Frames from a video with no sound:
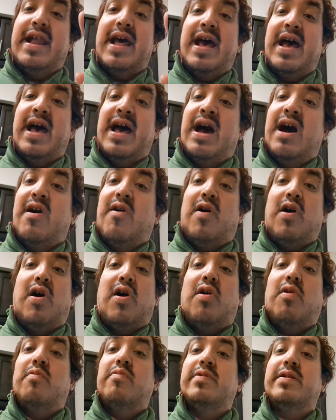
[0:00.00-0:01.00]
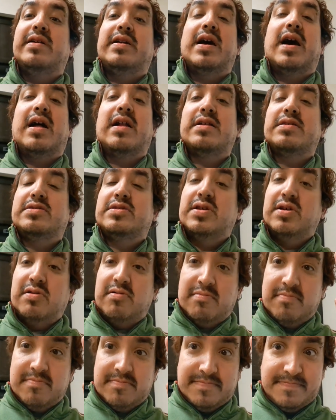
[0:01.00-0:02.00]
Now all we gotta
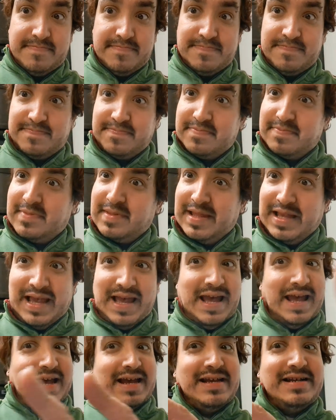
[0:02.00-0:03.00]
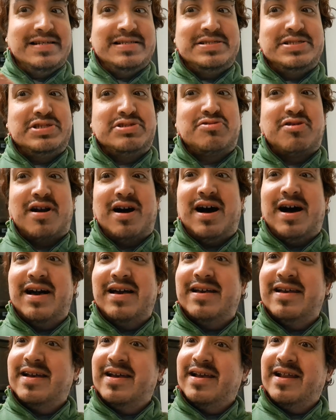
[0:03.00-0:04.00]
do is try
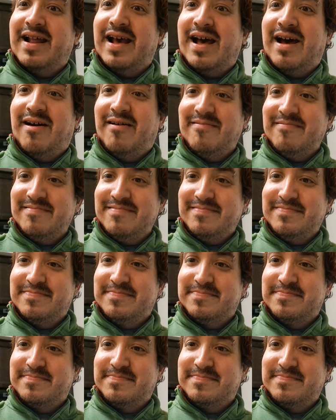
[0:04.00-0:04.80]
it out.